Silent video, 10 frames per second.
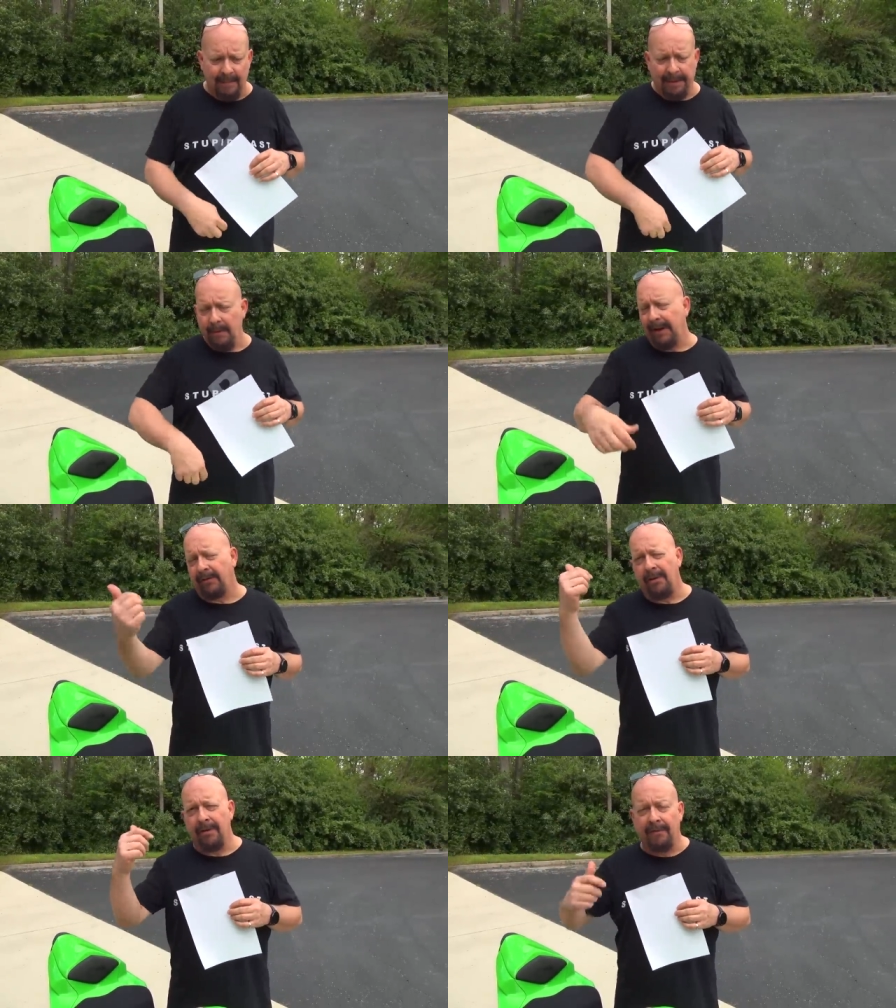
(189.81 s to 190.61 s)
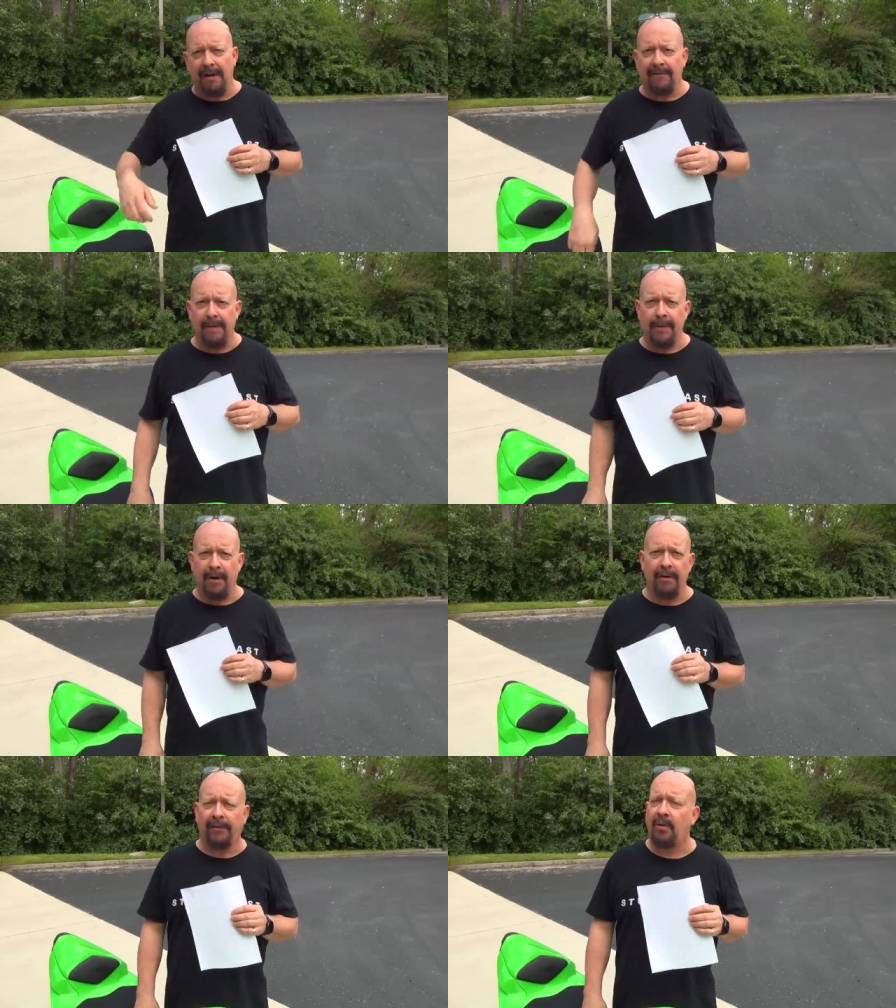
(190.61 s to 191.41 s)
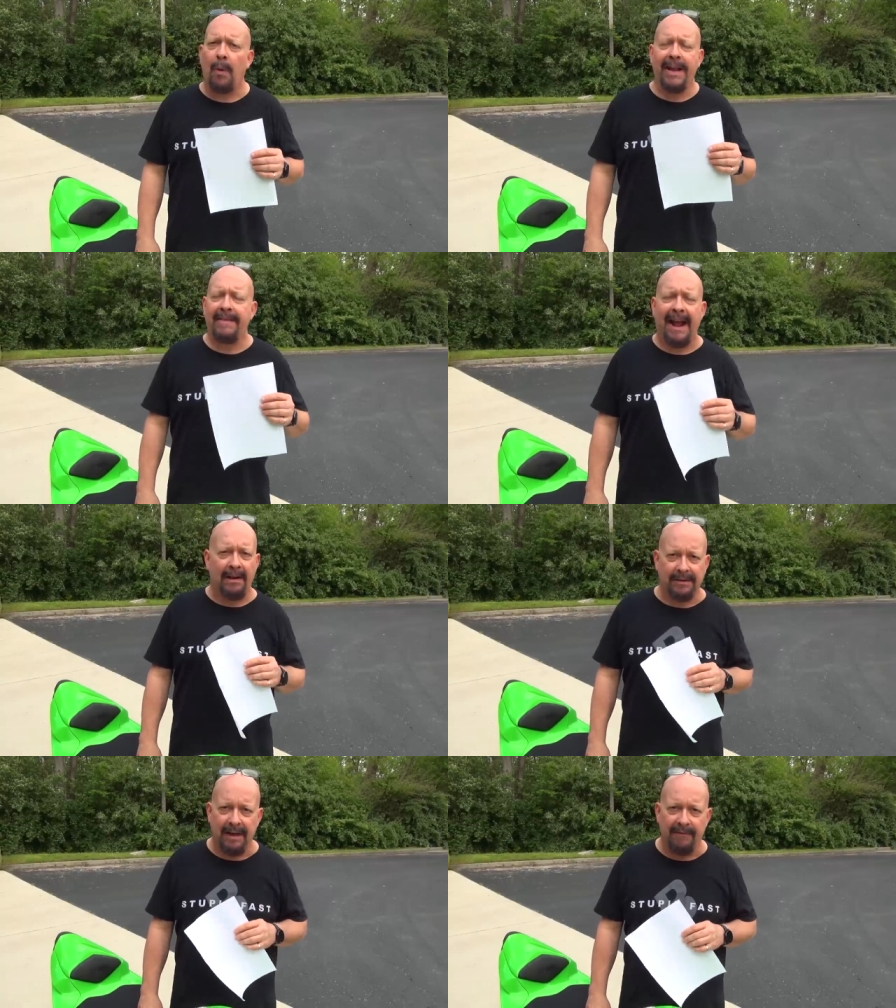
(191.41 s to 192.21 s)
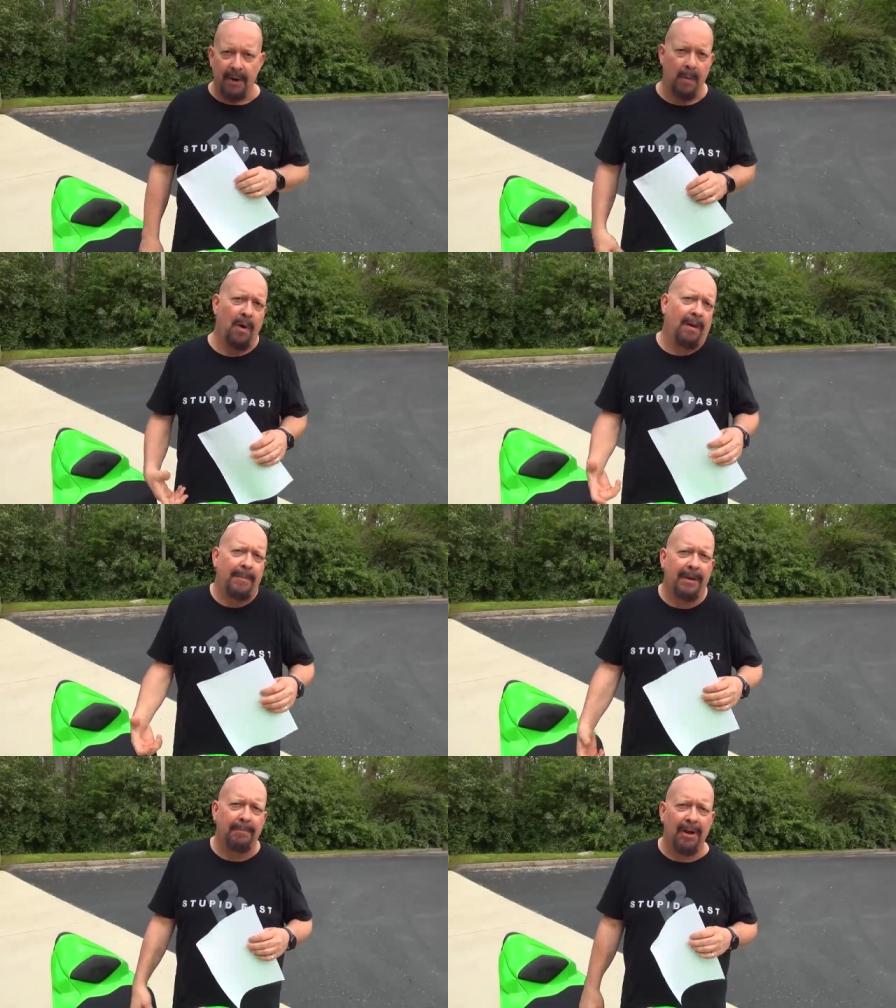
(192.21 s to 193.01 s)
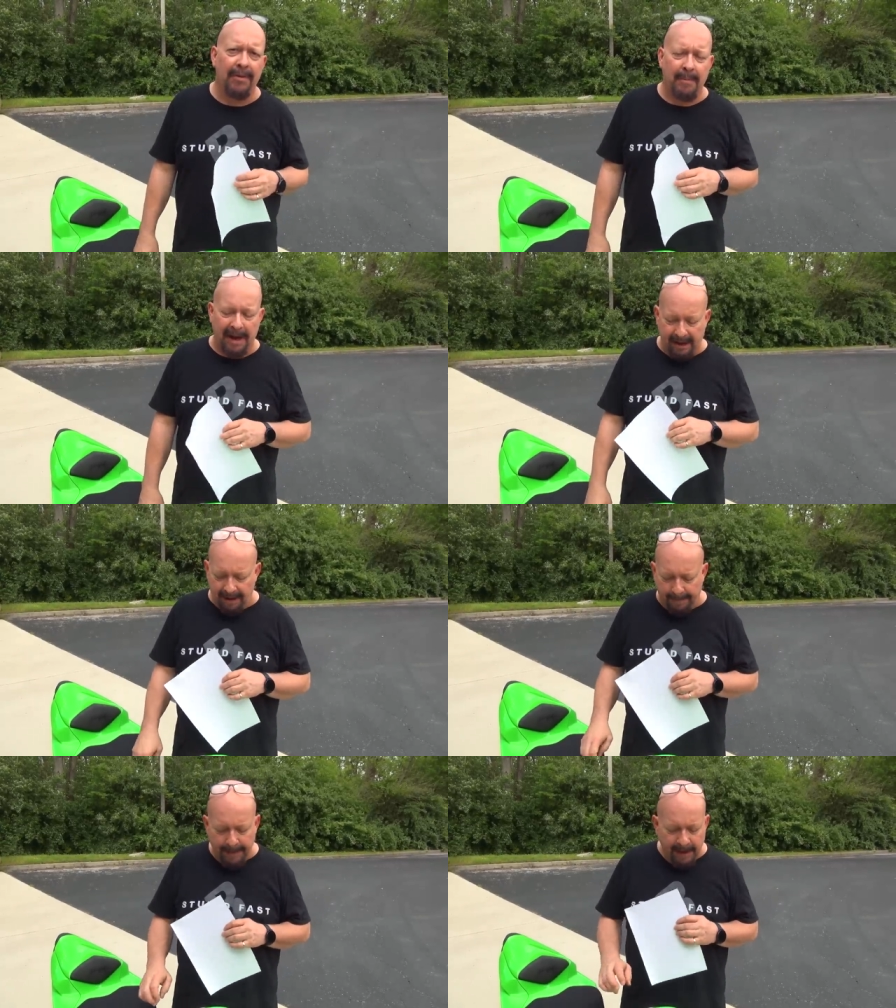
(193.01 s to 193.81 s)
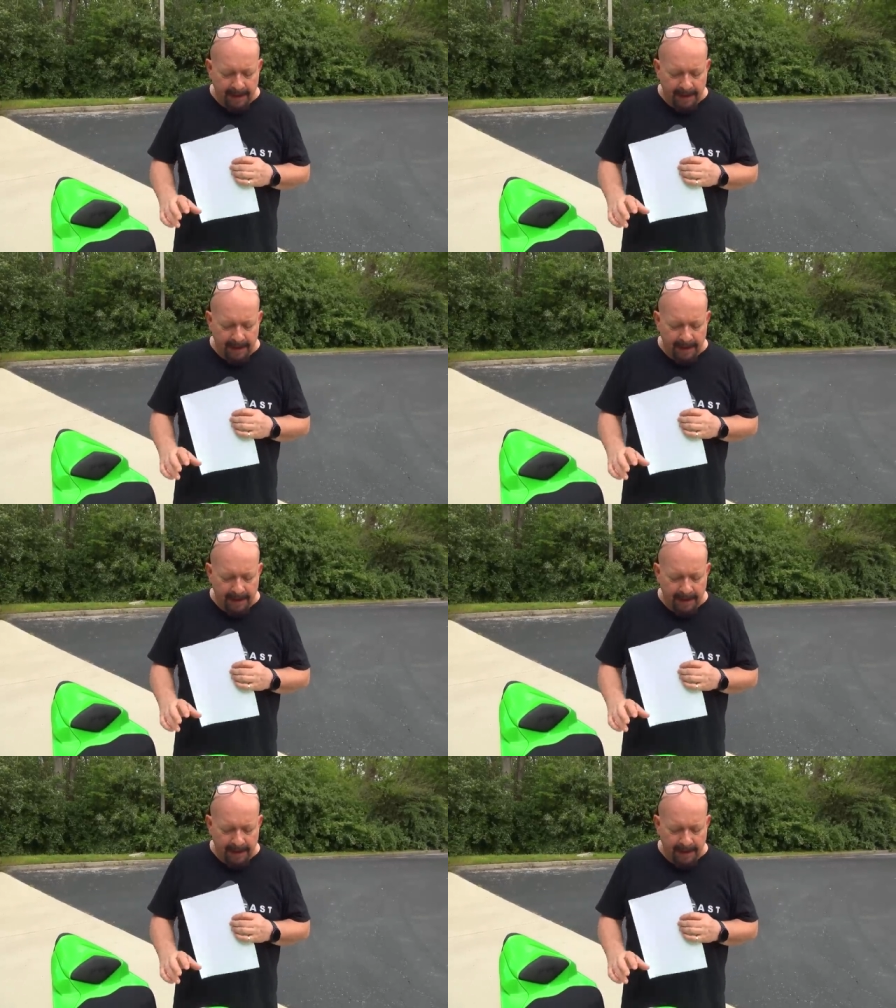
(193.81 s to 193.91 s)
I mean, we could turn the rev limiter to 20,000 if we want, but it'd blow the bike up.